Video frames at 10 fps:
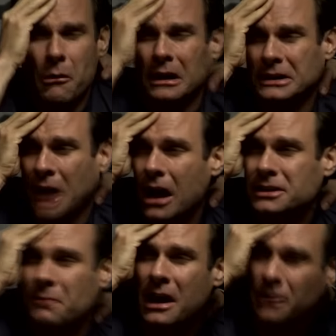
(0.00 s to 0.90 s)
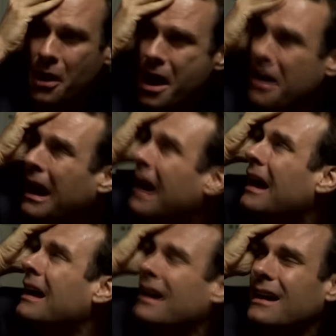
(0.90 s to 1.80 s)
want to talk to my lawyer.
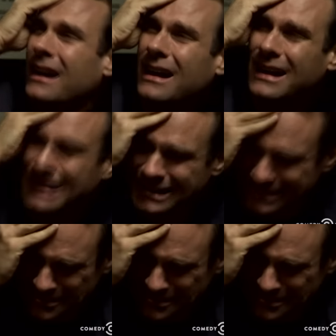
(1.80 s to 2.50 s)
He wants to talk